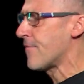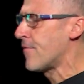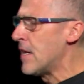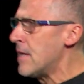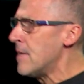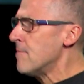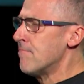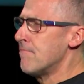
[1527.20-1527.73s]
have,
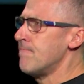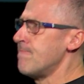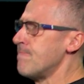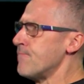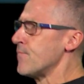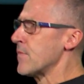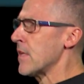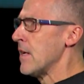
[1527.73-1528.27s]

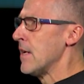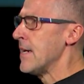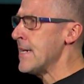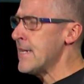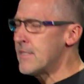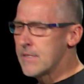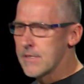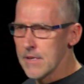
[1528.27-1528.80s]
hmm,
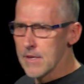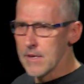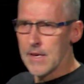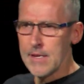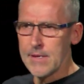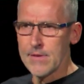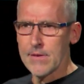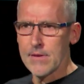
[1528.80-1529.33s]
he's,
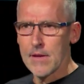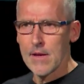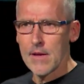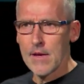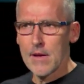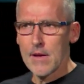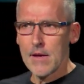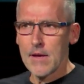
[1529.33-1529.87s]
he's,
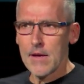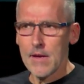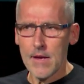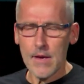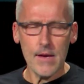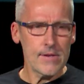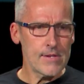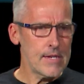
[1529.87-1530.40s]

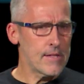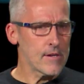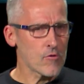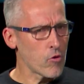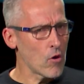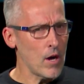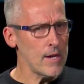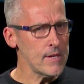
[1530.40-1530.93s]
is he the
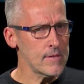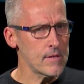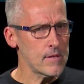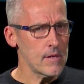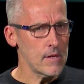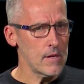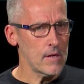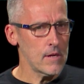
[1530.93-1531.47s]

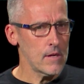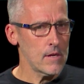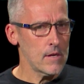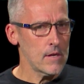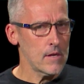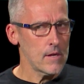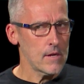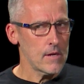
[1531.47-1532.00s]
Christ?
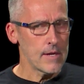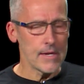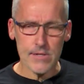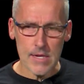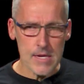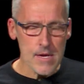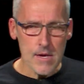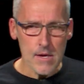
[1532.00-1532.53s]
Is
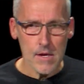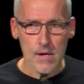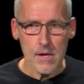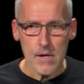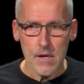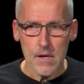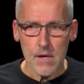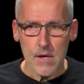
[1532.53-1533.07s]
he?
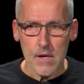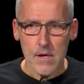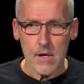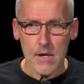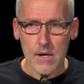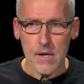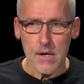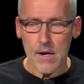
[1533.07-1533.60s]

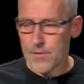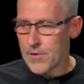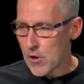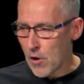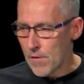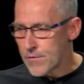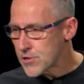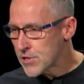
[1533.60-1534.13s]
And the
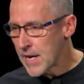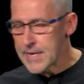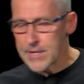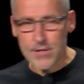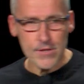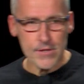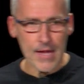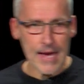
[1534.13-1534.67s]

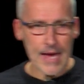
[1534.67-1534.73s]
conversations